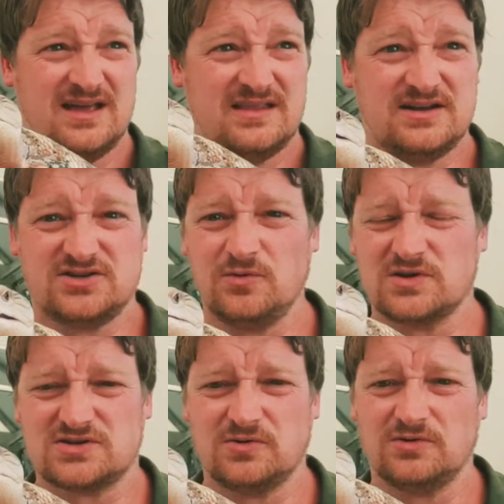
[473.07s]
they do
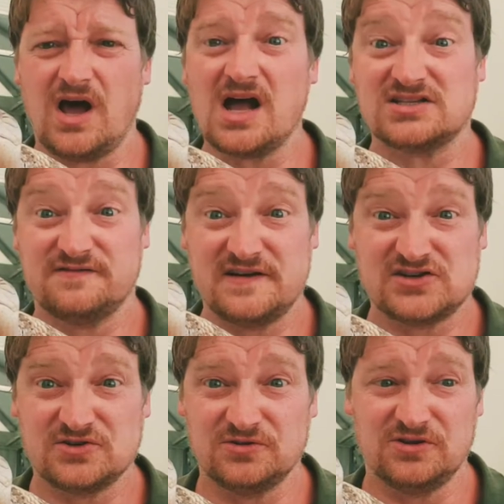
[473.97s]
what's called
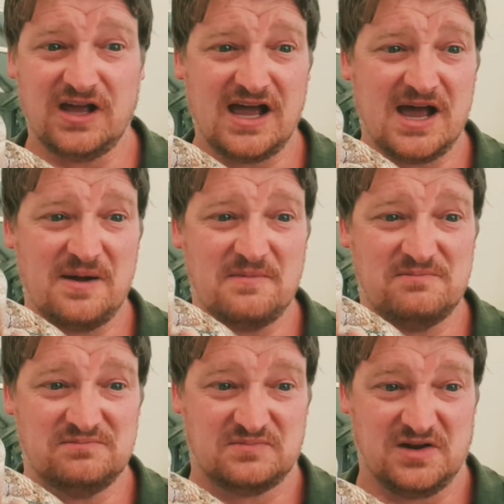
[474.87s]
artificial
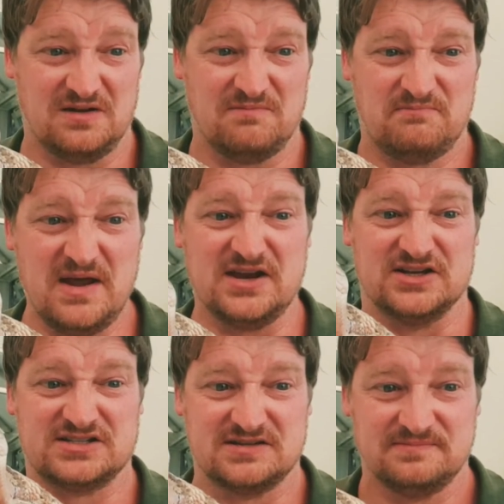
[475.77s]
kind of
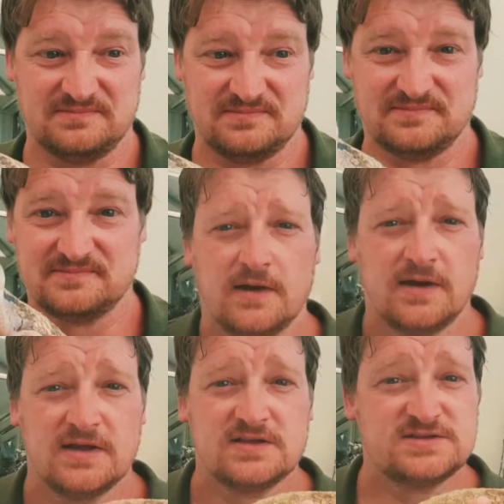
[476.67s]
bigness.
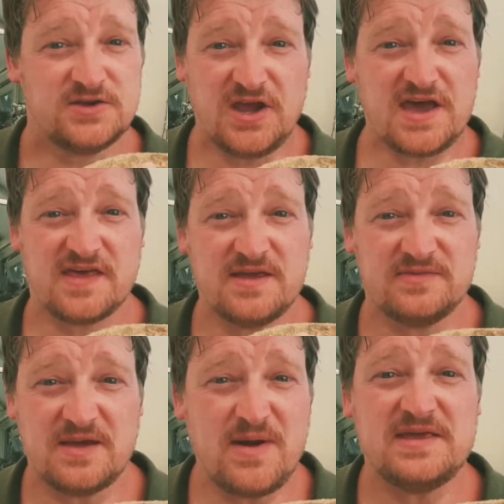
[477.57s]
So yeah,
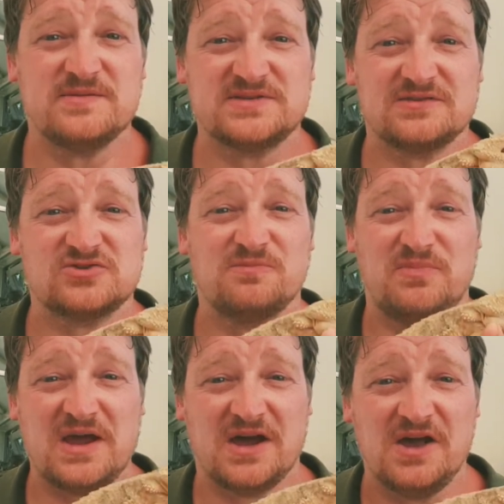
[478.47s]
they make themselves look
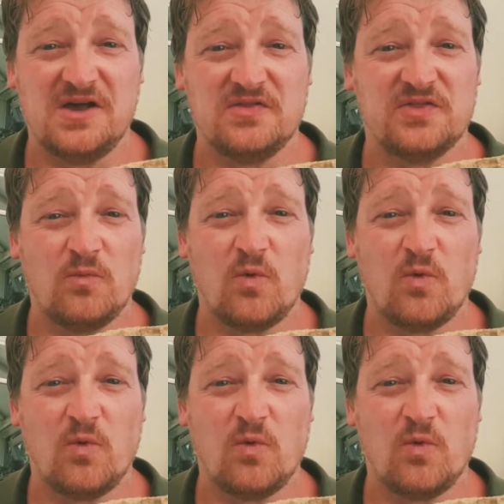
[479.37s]
bigger than